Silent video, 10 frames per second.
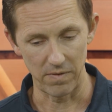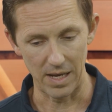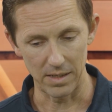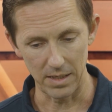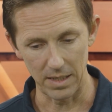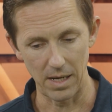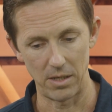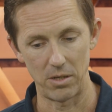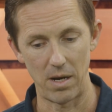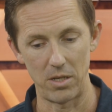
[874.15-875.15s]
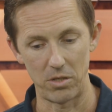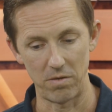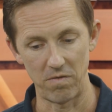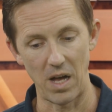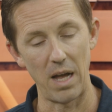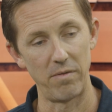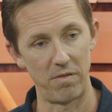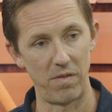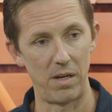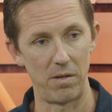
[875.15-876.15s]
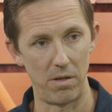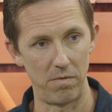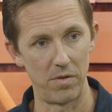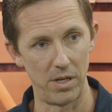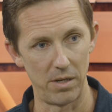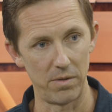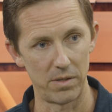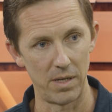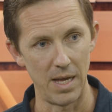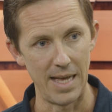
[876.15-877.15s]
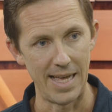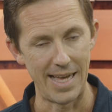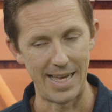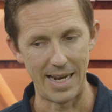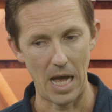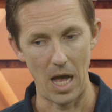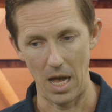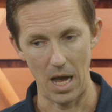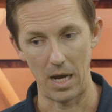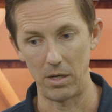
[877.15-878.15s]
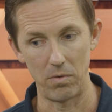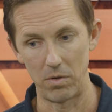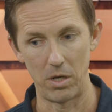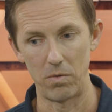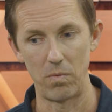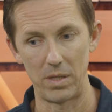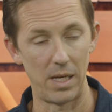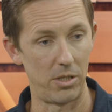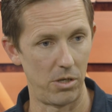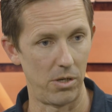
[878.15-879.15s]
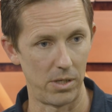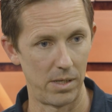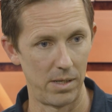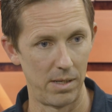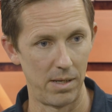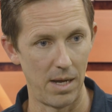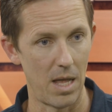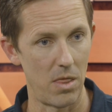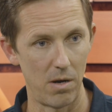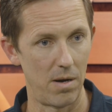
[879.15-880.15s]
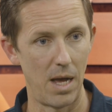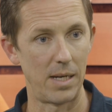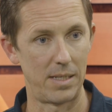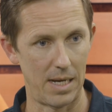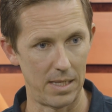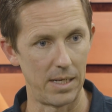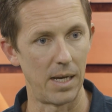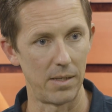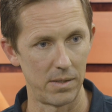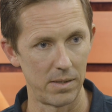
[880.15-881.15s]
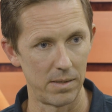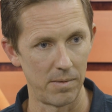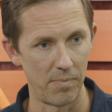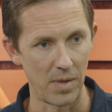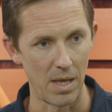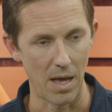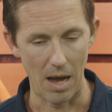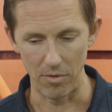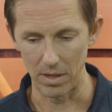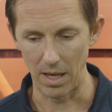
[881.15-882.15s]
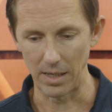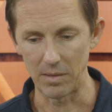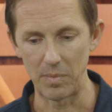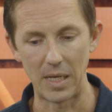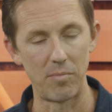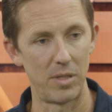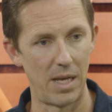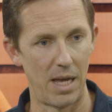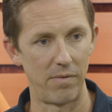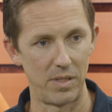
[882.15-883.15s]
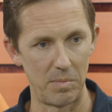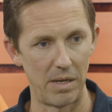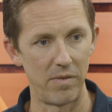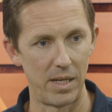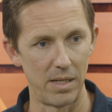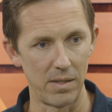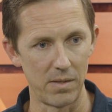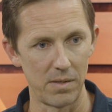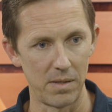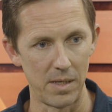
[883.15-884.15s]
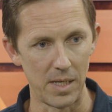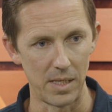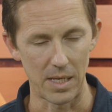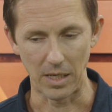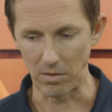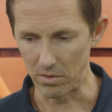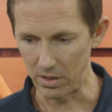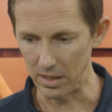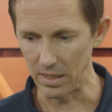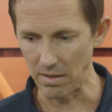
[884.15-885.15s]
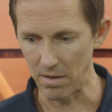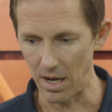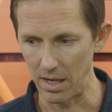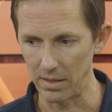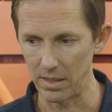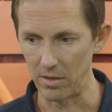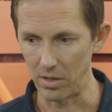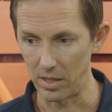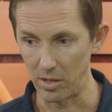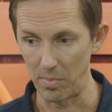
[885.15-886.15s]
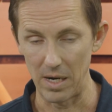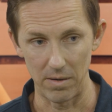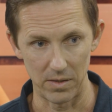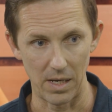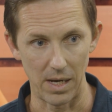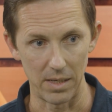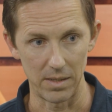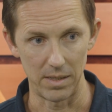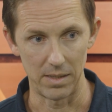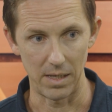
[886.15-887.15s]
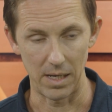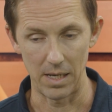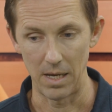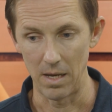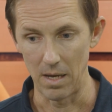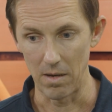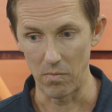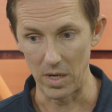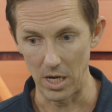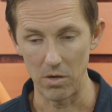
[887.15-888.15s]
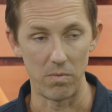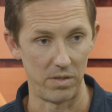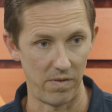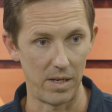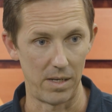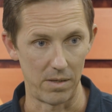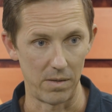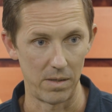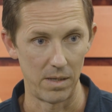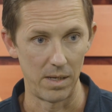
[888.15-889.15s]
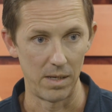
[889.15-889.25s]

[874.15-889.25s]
If that teenager has survived a fentanyl overdose and I don't know what they took and they're not telling us, I would like to be able to have some evidence that I could look in their eyes and look in their parents' eyes and say, we know it was fentanyl,